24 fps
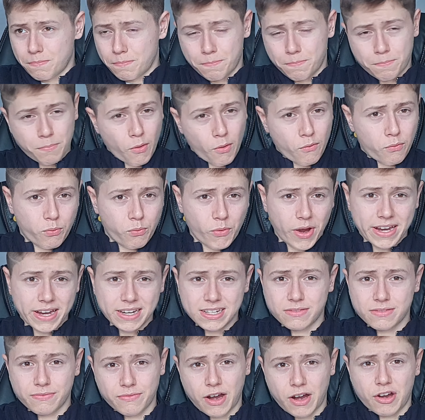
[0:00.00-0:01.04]
both ways,
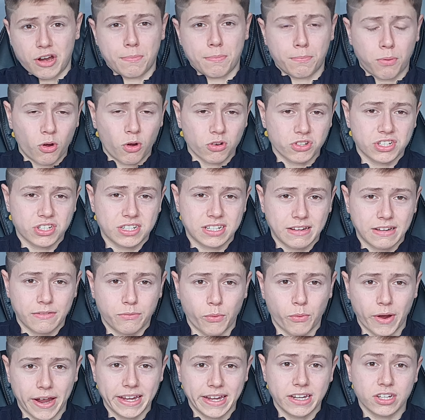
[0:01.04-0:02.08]
very positive
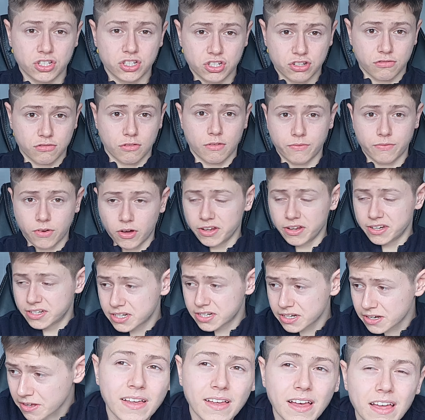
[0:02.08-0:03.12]
way to revise.
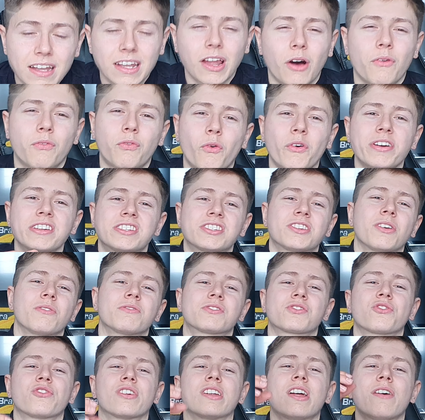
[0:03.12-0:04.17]
Now voice notes
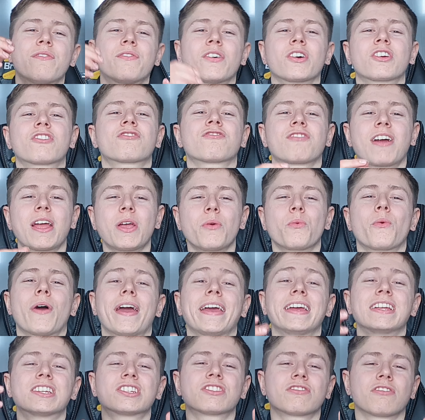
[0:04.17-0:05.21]
are another great
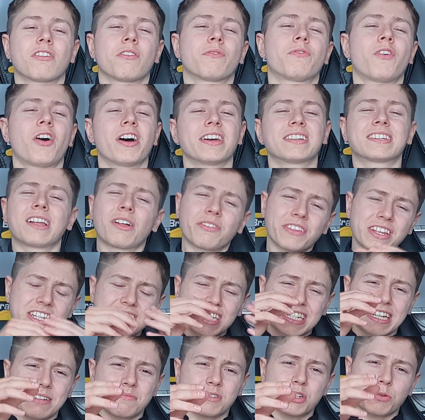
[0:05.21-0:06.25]
way to revise. Now this
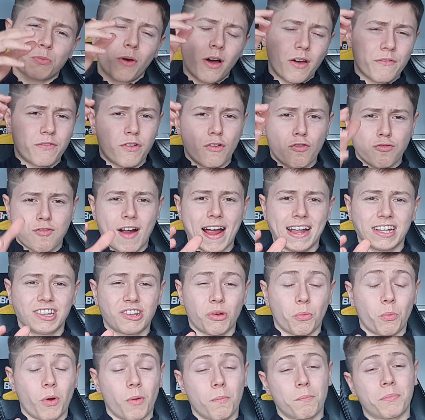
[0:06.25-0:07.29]
seems quite of a random
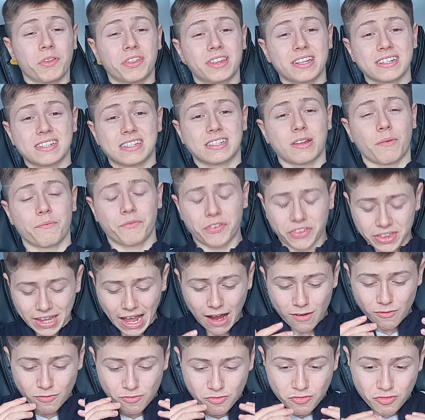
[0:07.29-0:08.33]
one, but this is something that
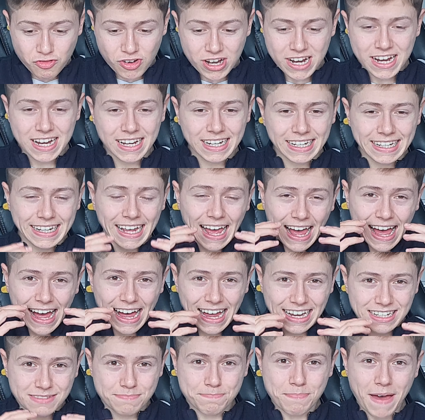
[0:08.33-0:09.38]
really
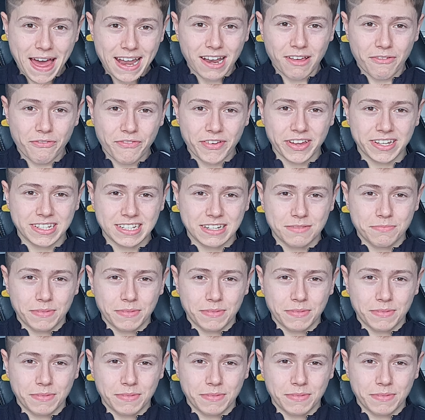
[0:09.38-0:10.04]
has benefited